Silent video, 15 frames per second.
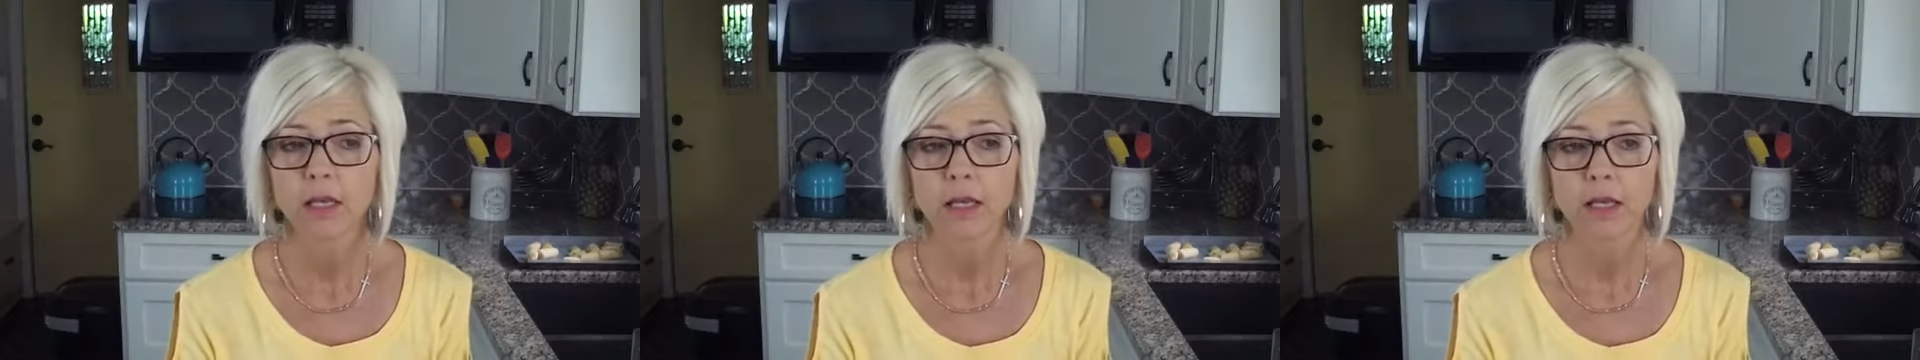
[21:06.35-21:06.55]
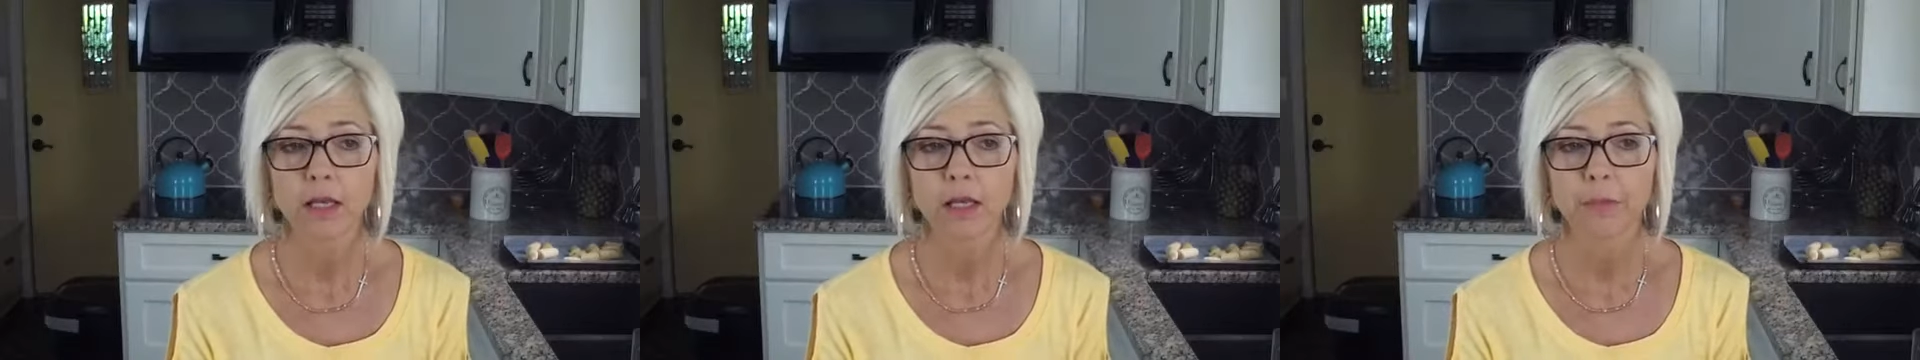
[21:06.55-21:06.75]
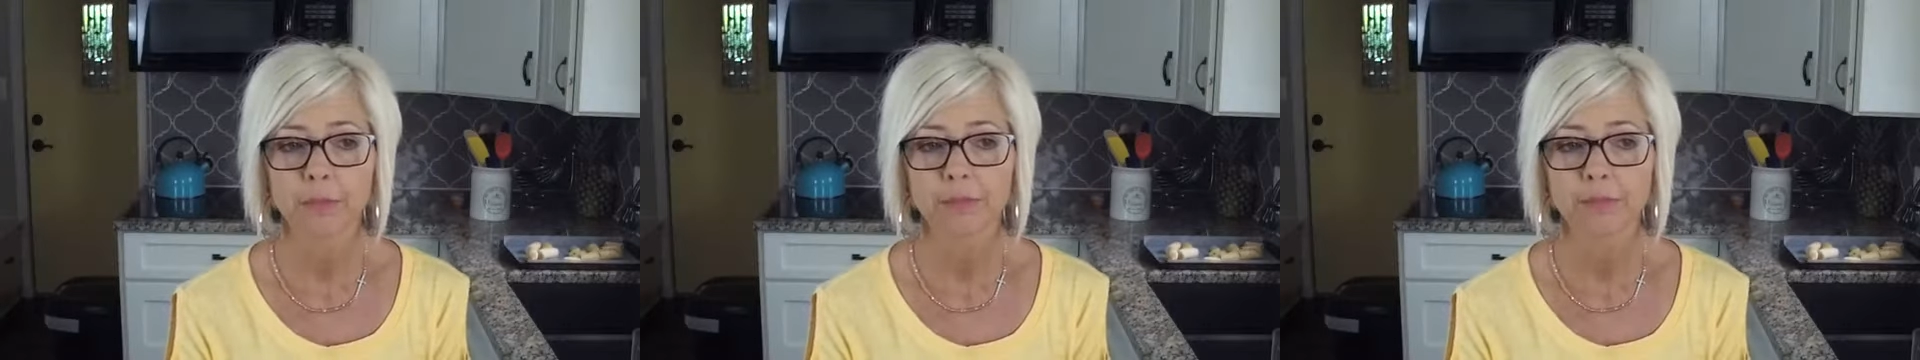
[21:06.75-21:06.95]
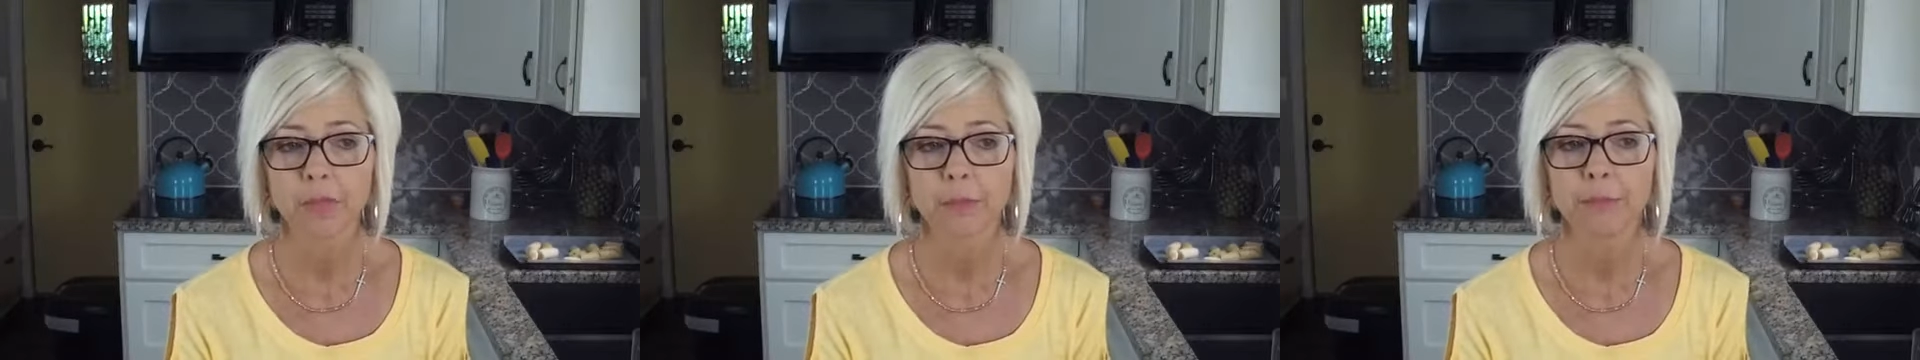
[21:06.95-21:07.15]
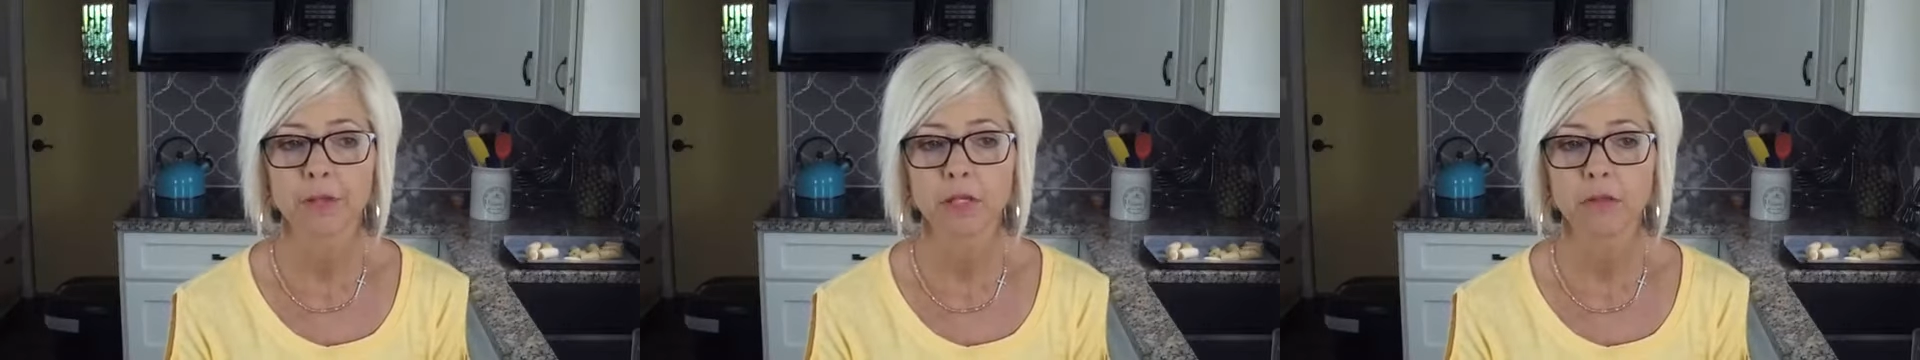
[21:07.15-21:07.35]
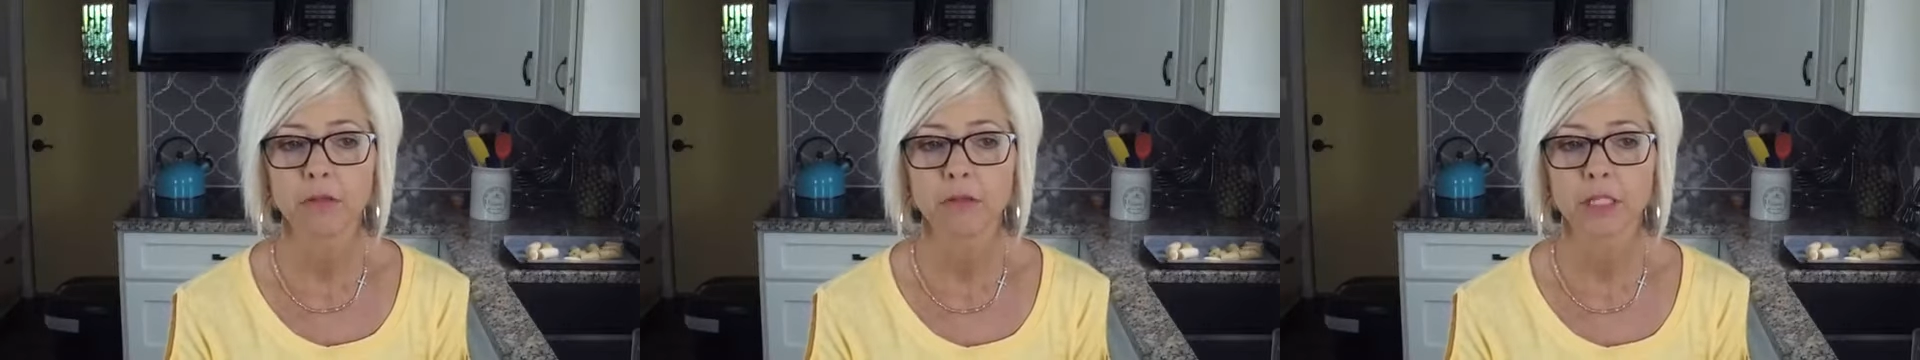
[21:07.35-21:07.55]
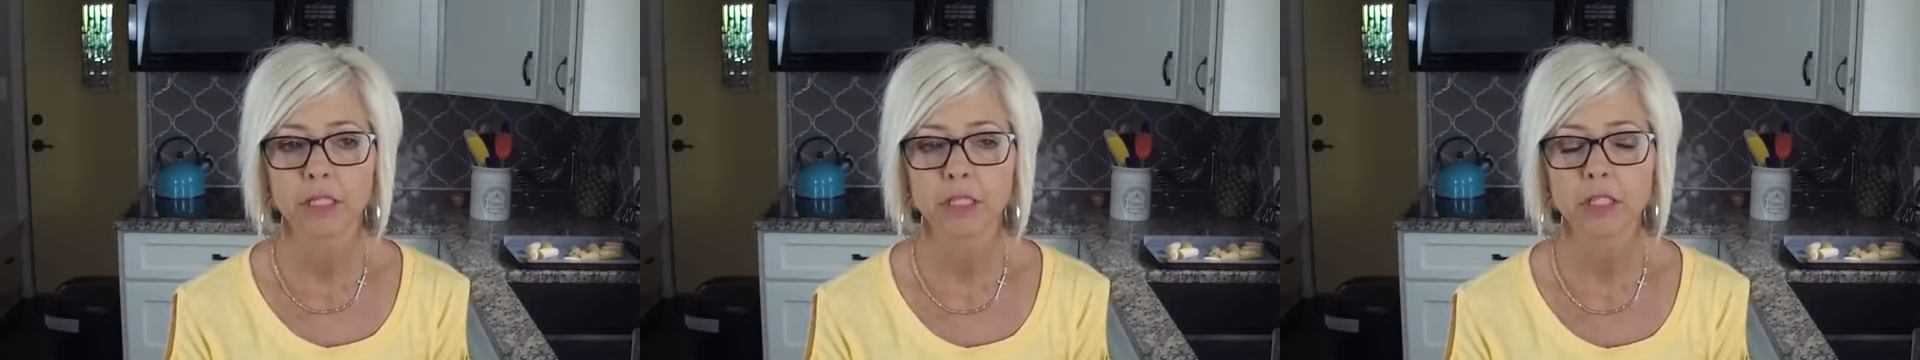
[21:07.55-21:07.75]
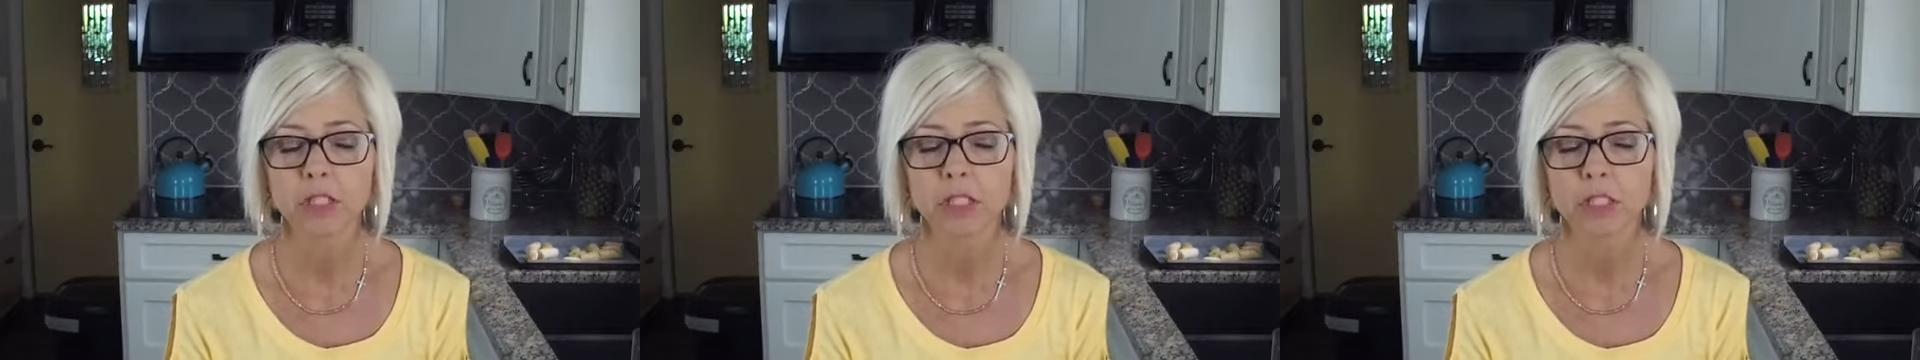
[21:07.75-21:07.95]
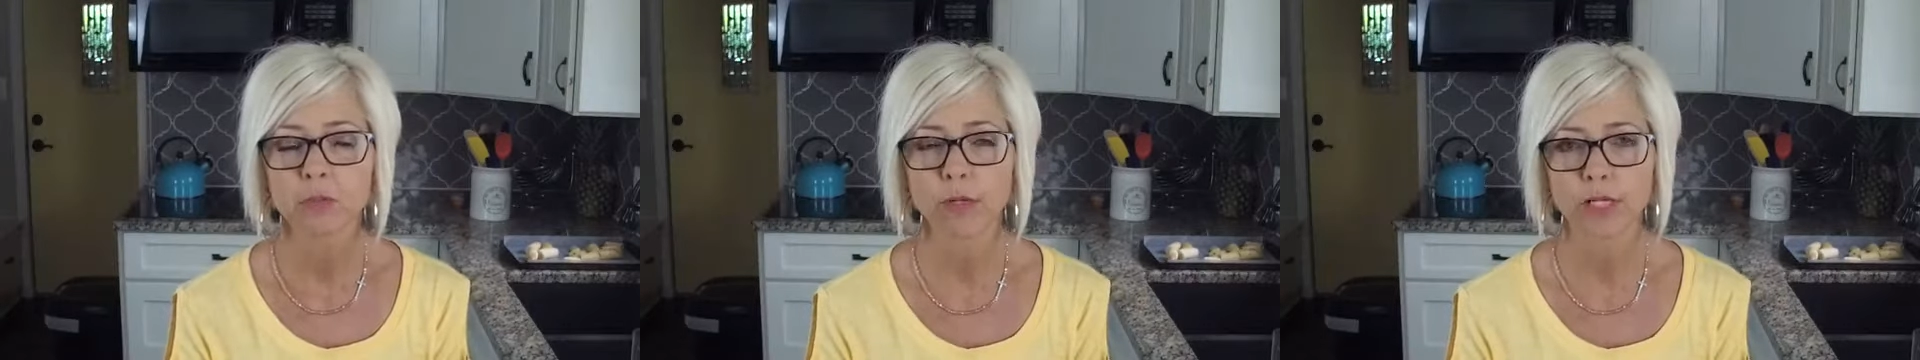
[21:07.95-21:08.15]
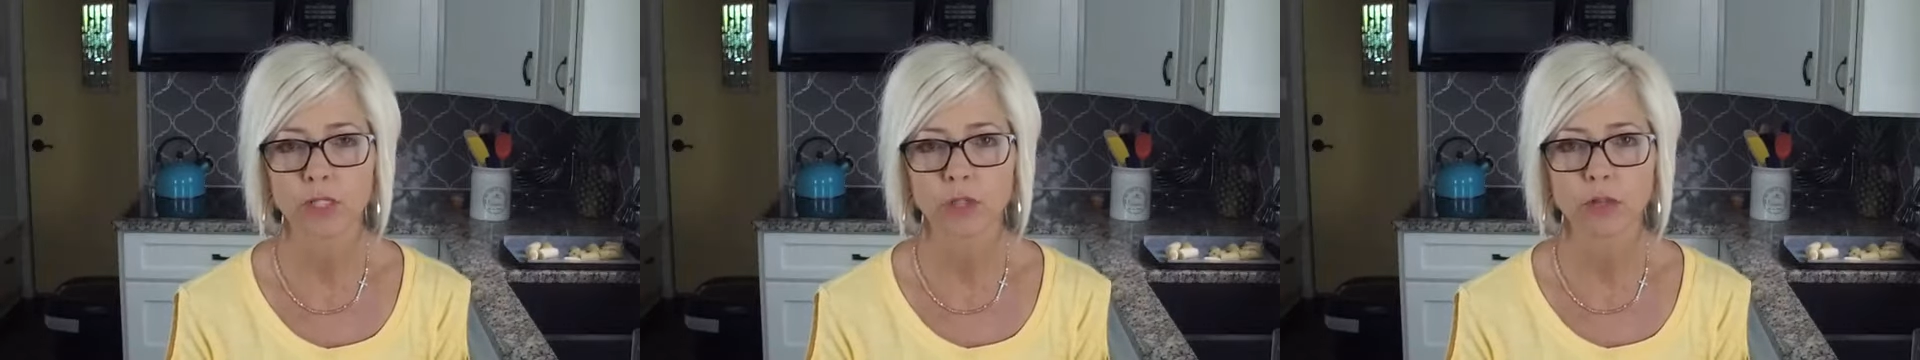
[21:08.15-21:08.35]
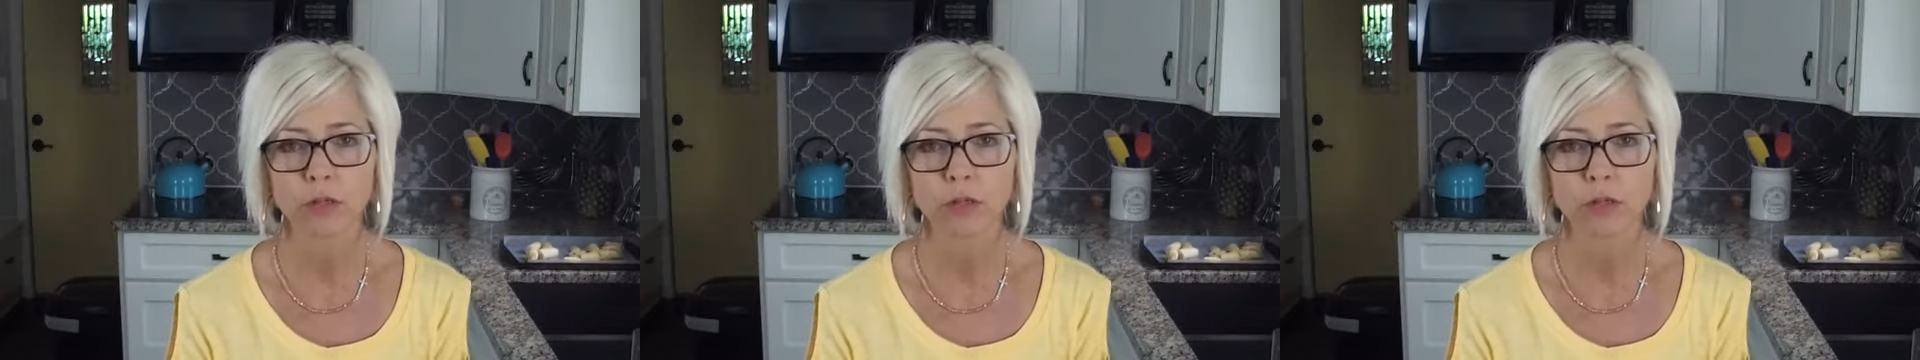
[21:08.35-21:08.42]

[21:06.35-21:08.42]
But you need to just watch